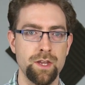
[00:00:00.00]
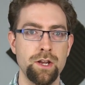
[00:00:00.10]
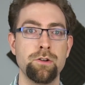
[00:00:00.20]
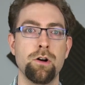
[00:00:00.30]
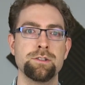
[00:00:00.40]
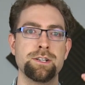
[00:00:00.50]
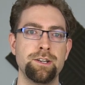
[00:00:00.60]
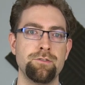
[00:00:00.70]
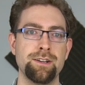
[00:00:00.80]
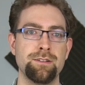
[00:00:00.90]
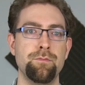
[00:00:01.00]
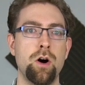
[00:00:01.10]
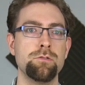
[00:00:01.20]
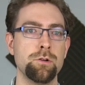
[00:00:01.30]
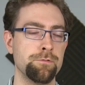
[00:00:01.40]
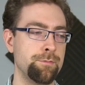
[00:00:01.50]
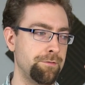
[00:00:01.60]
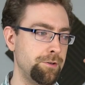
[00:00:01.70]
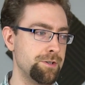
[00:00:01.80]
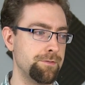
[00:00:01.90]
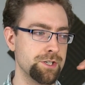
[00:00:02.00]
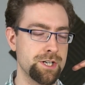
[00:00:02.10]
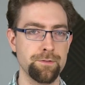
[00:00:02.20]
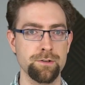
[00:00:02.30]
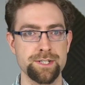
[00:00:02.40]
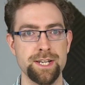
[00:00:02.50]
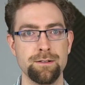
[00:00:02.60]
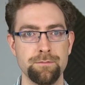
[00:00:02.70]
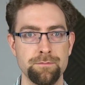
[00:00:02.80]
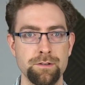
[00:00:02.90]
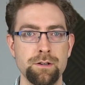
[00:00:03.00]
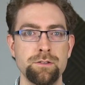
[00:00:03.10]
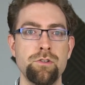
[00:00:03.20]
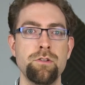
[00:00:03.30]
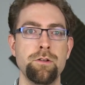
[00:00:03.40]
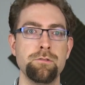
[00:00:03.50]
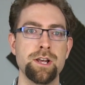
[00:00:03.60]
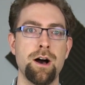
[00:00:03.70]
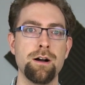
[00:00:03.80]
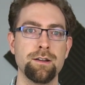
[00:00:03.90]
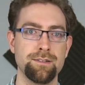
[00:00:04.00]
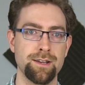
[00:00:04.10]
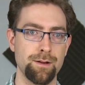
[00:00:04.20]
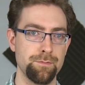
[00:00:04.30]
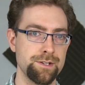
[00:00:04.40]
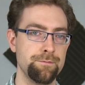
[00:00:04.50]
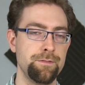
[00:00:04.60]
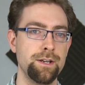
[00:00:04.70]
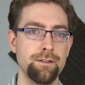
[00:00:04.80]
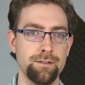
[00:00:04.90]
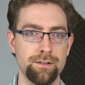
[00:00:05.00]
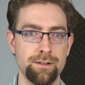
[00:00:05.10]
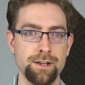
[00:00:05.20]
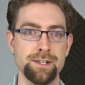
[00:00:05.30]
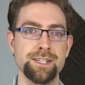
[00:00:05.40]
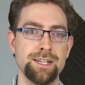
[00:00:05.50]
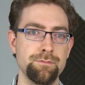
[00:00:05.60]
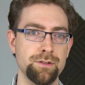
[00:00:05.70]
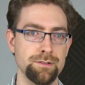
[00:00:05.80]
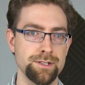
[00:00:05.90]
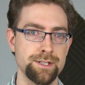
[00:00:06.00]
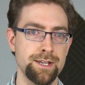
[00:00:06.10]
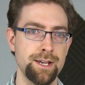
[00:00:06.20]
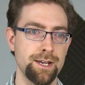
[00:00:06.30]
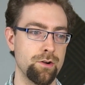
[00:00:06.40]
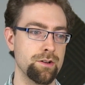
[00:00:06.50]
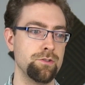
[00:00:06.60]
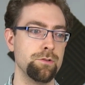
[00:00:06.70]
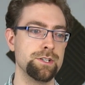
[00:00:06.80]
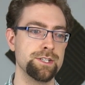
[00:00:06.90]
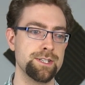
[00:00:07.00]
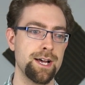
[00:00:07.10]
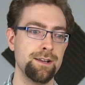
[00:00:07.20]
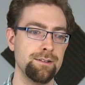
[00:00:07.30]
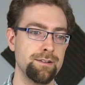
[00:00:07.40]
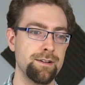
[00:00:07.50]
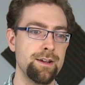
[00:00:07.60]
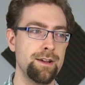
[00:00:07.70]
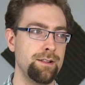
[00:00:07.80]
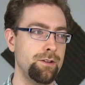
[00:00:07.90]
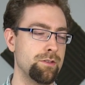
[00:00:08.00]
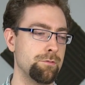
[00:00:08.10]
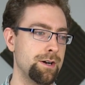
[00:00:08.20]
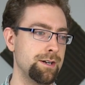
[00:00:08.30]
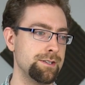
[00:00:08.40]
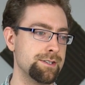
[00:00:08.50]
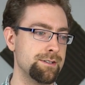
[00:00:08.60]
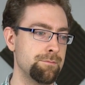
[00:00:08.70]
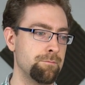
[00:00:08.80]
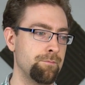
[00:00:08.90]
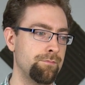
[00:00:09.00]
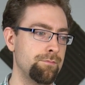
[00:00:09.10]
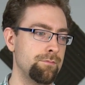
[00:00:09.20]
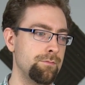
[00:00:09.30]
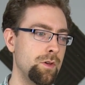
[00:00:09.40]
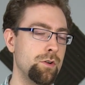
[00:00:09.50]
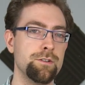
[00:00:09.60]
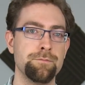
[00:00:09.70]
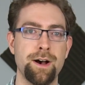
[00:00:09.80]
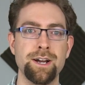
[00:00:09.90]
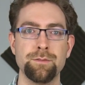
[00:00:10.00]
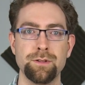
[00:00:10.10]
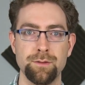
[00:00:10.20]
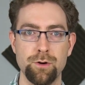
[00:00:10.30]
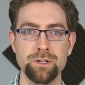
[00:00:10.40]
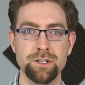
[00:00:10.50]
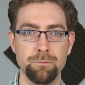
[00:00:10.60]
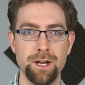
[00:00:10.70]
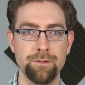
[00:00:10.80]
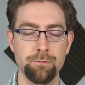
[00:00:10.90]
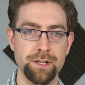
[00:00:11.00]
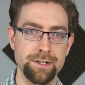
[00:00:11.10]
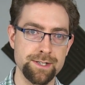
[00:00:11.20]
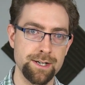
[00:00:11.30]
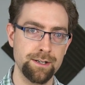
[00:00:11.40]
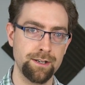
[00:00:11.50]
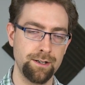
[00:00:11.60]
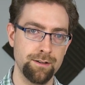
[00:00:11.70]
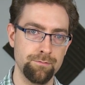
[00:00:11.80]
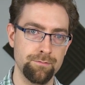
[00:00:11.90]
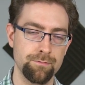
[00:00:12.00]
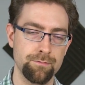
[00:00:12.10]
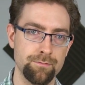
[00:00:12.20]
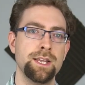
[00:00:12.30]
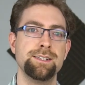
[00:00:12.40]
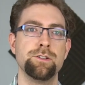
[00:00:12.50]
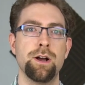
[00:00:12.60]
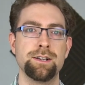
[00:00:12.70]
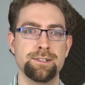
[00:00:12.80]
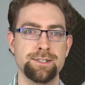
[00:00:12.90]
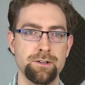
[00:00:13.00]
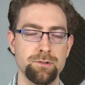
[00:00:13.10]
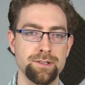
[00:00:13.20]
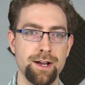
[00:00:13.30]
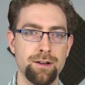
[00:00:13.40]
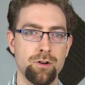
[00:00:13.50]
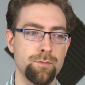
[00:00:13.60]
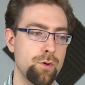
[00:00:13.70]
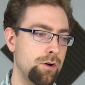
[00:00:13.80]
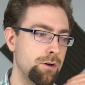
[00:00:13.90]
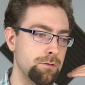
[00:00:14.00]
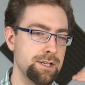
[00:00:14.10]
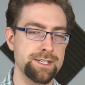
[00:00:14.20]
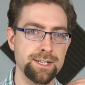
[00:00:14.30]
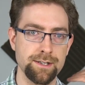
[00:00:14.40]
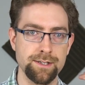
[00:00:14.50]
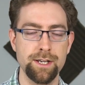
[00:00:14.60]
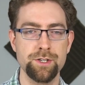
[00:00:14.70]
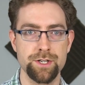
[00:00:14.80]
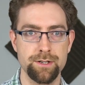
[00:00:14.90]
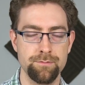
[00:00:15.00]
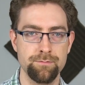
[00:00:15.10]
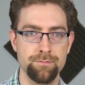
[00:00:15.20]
Are you constantly trying to borrow from a future version of yourself? Do you use archetypes and figures and symbols in order to understand the otherwise undefinable emotional waves within your psyche? Is your existential dialogue more holistic in nature?